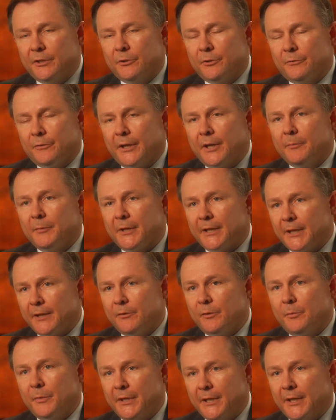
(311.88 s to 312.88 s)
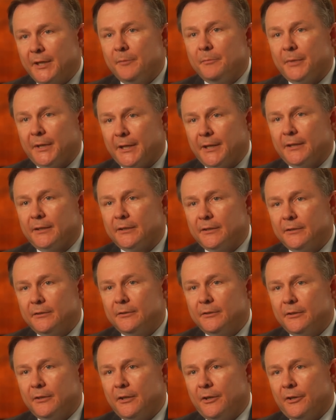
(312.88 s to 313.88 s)
and her family have a big impact
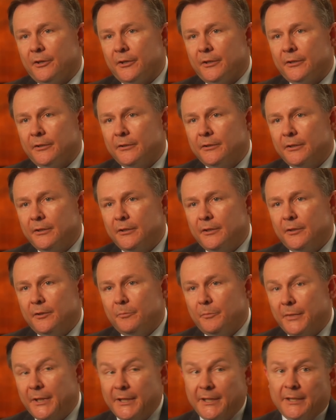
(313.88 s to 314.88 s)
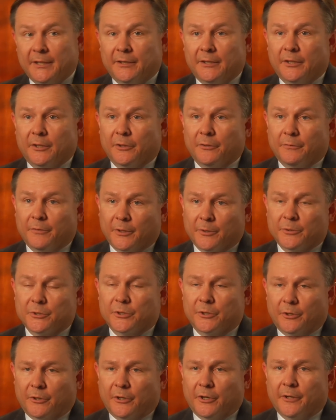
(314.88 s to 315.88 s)
on me and the other folks
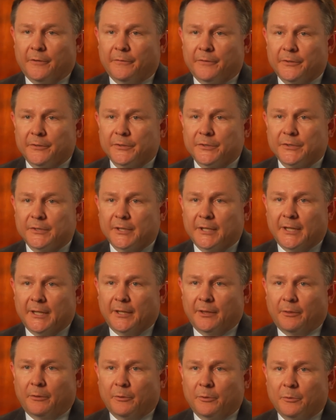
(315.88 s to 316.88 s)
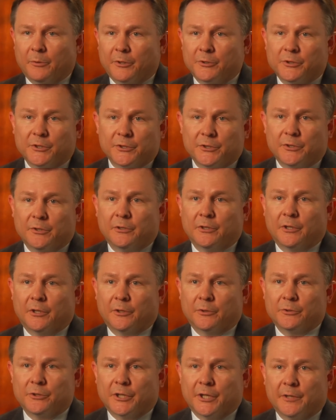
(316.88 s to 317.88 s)
in our office, and through what she's doing on
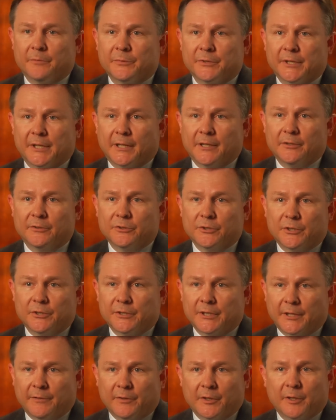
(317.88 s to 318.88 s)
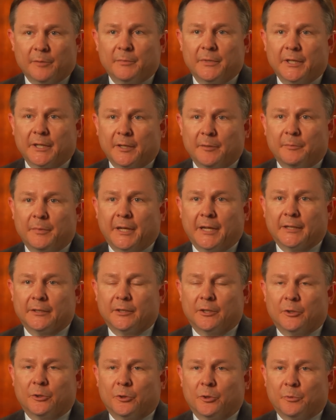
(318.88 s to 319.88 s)
her job site, she's having a big impact
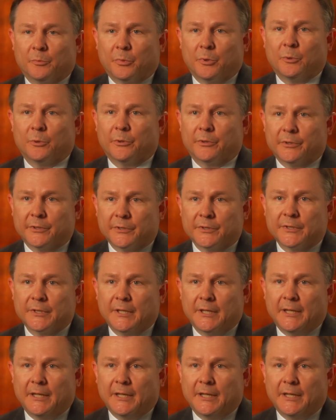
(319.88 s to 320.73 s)
on our employees,